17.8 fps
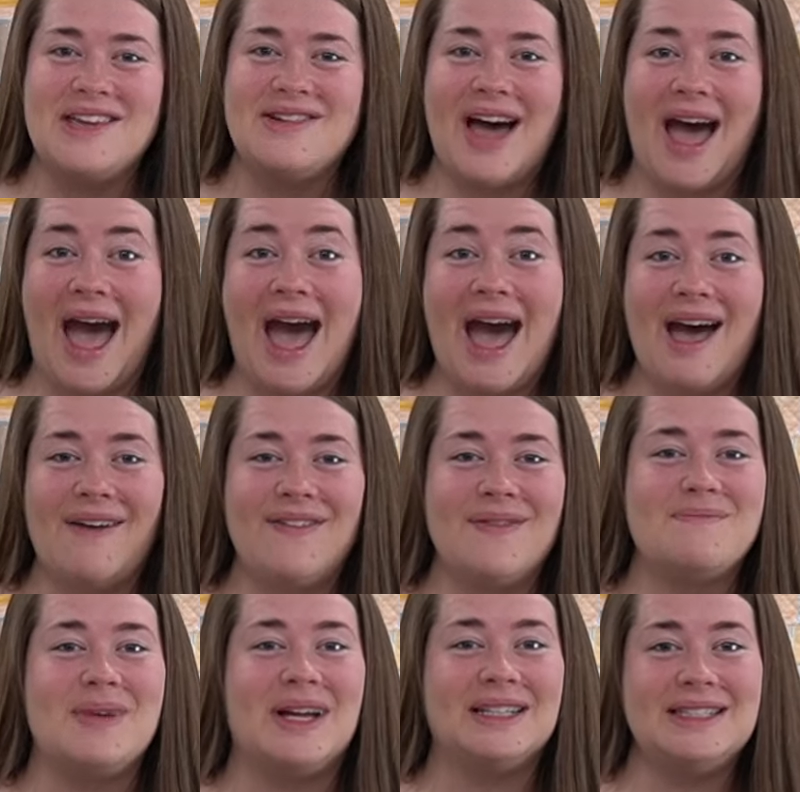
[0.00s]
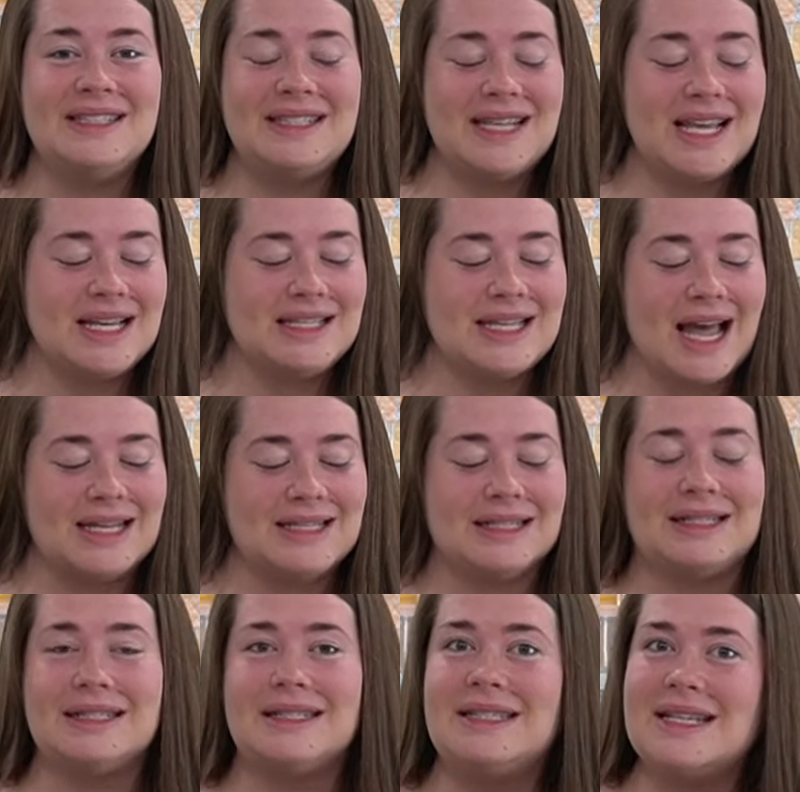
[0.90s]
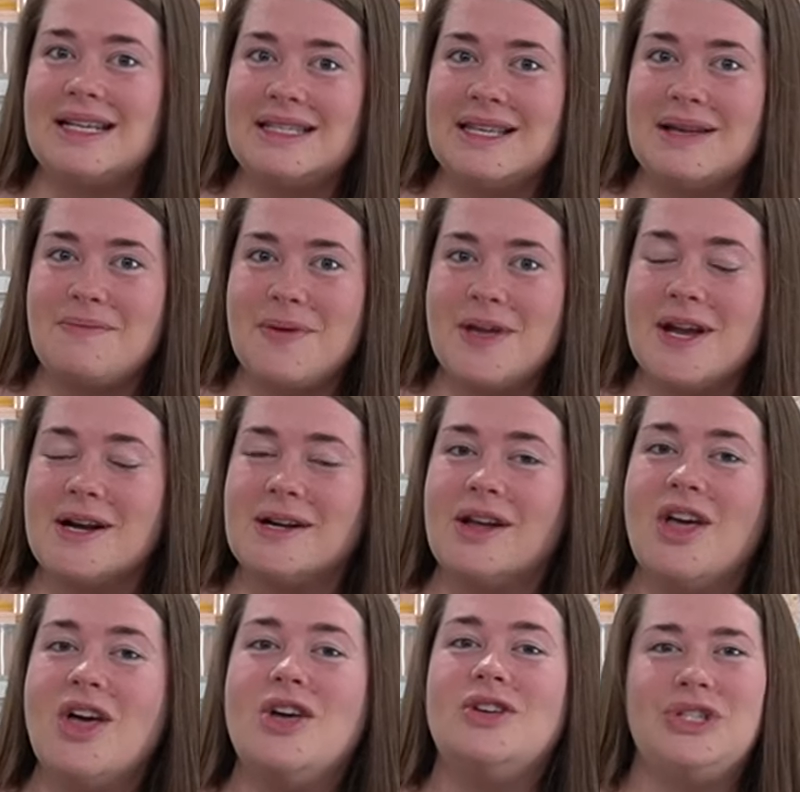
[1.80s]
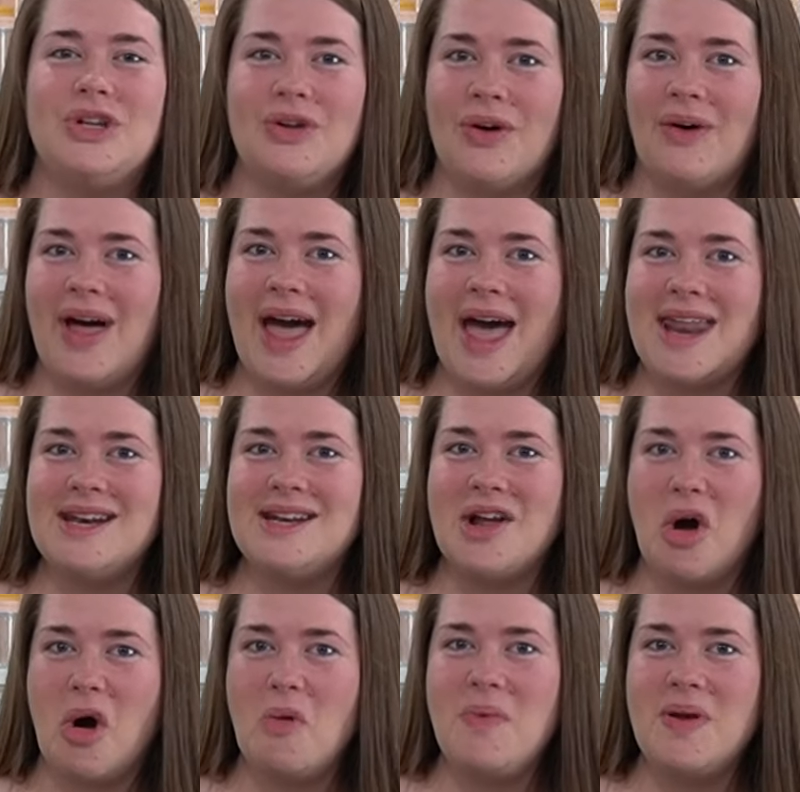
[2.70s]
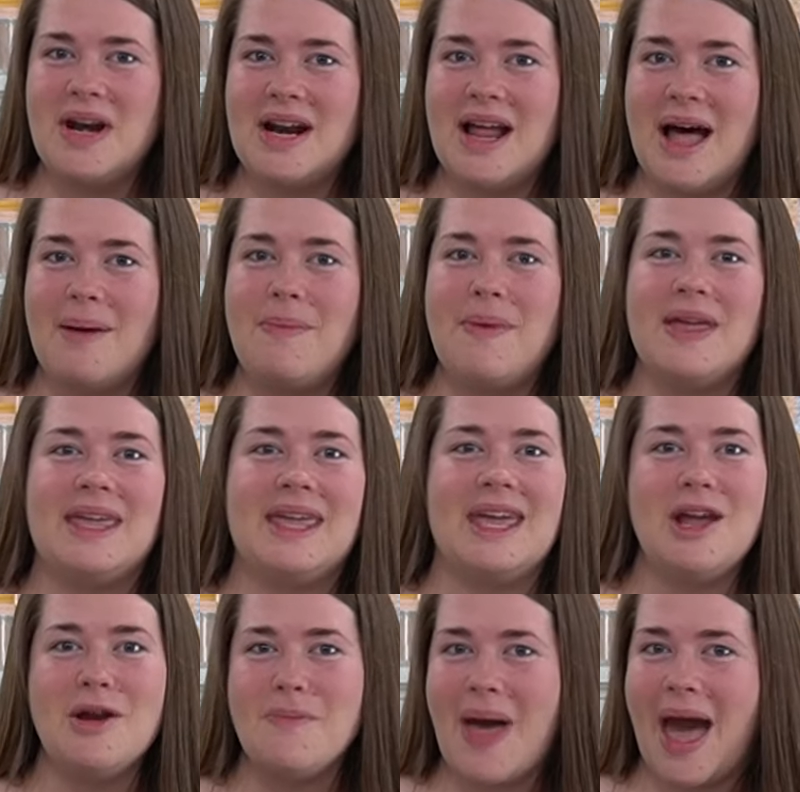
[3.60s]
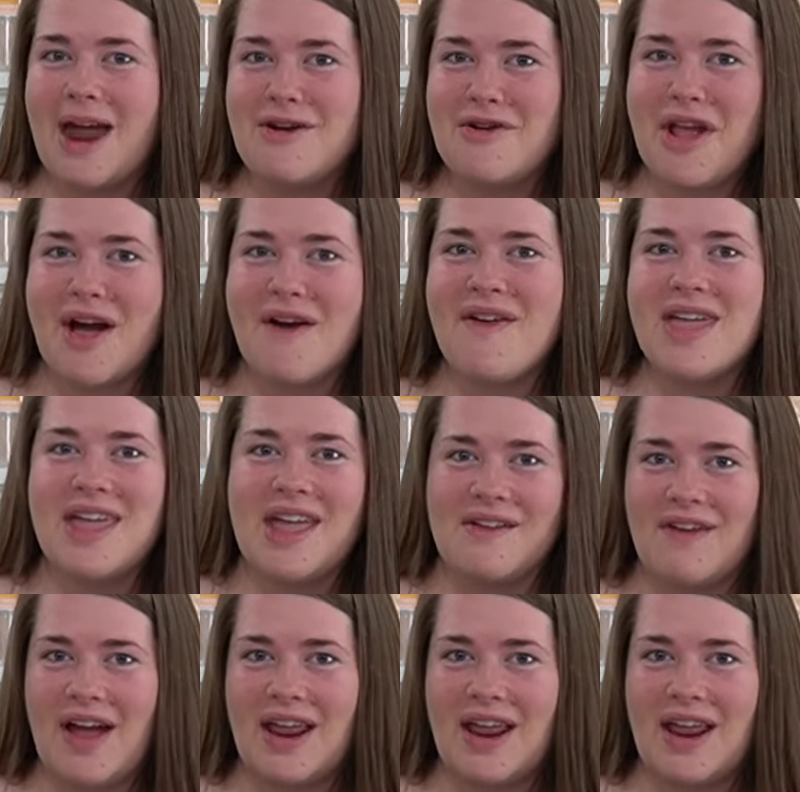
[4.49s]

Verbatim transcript: you have, month six. It has a little six up here. So go ahead and open it up, get your pattern out, and get